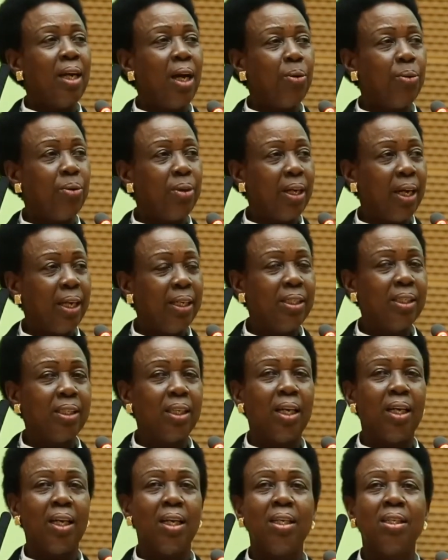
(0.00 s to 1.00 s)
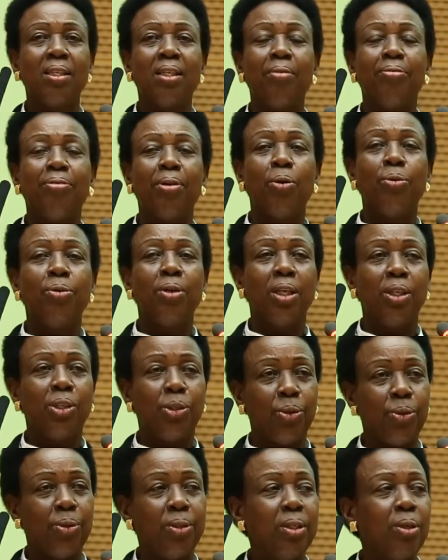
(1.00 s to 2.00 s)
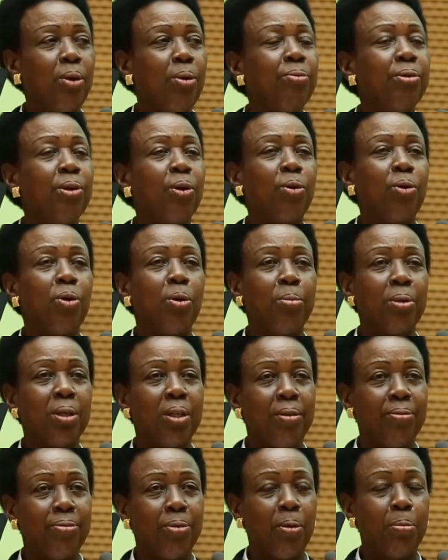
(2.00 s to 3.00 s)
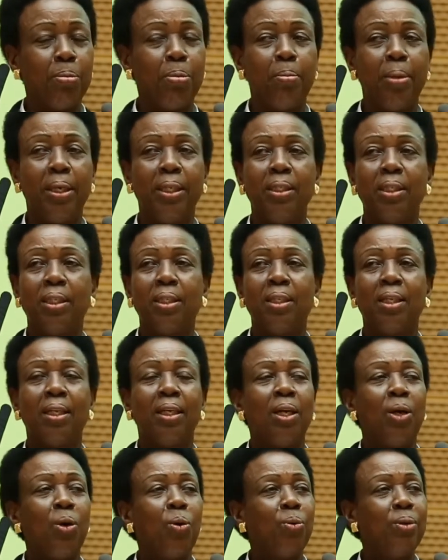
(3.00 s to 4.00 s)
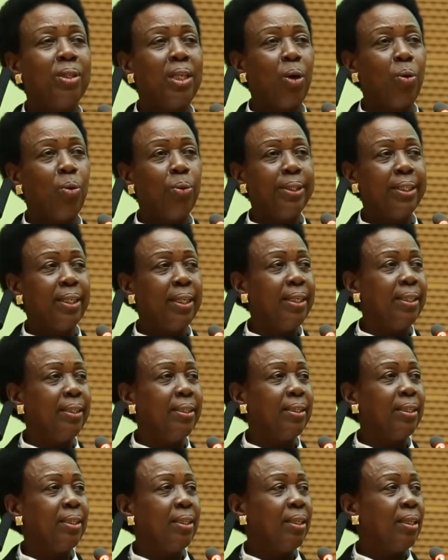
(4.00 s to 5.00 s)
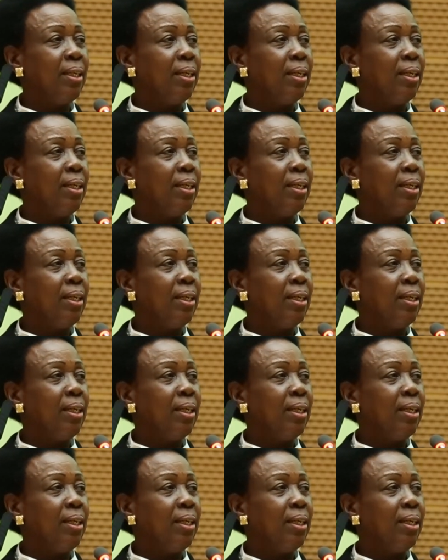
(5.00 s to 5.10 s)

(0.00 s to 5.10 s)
Agriculture is the foundation of economic development on the continent.